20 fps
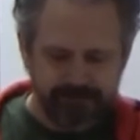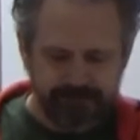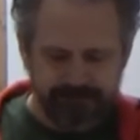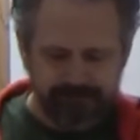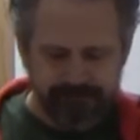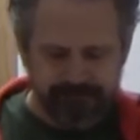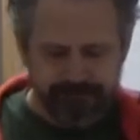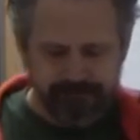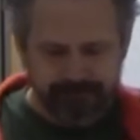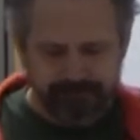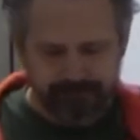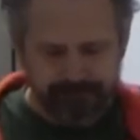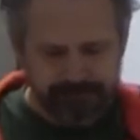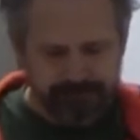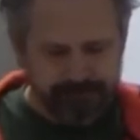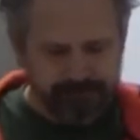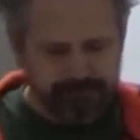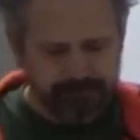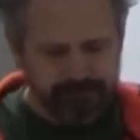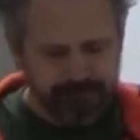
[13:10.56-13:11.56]

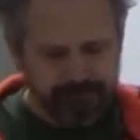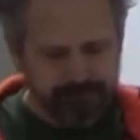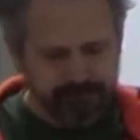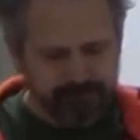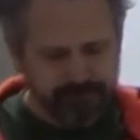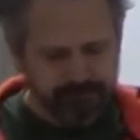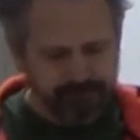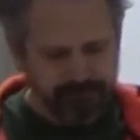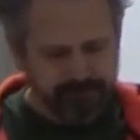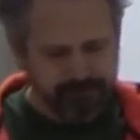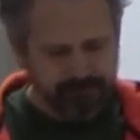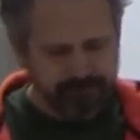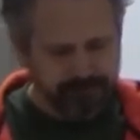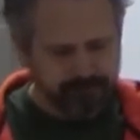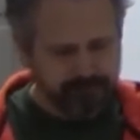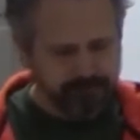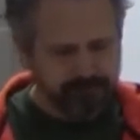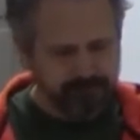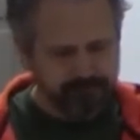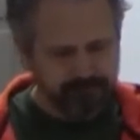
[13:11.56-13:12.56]

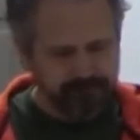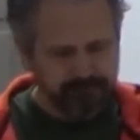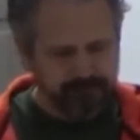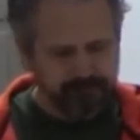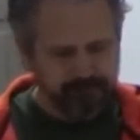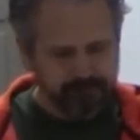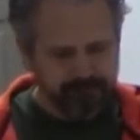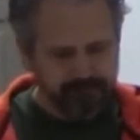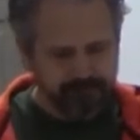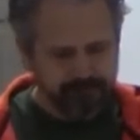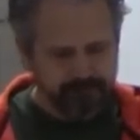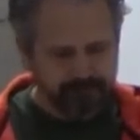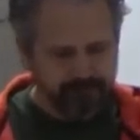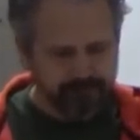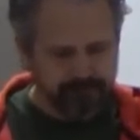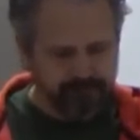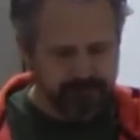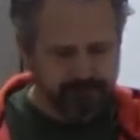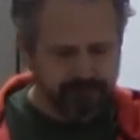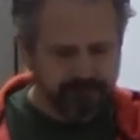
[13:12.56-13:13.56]

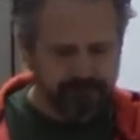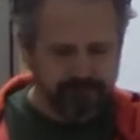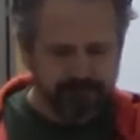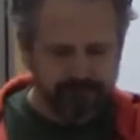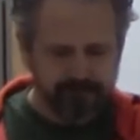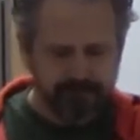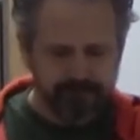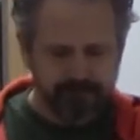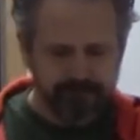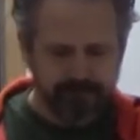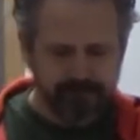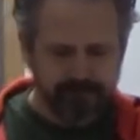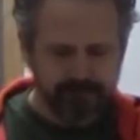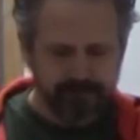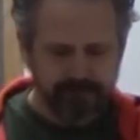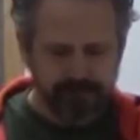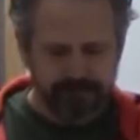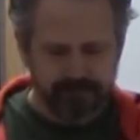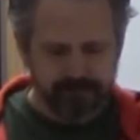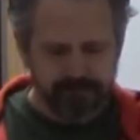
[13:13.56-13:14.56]

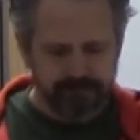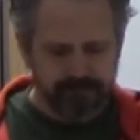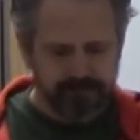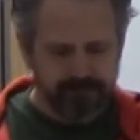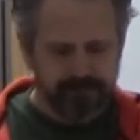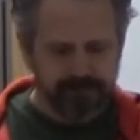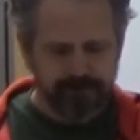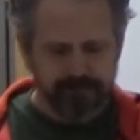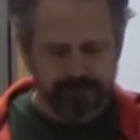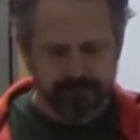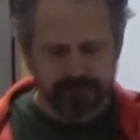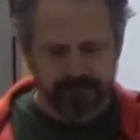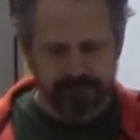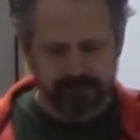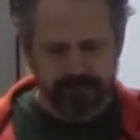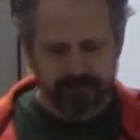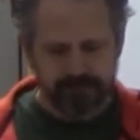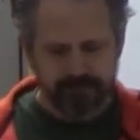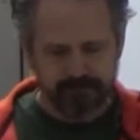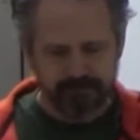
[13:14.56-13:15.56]

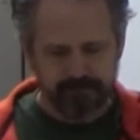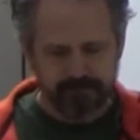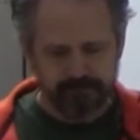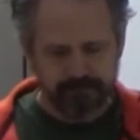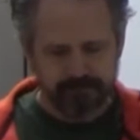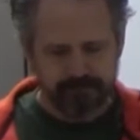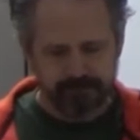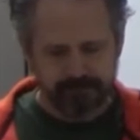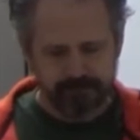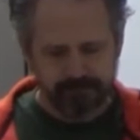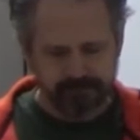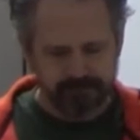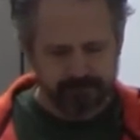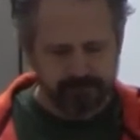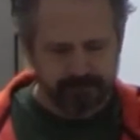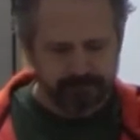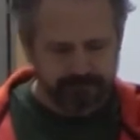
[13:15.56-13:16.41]
Nobody speaks.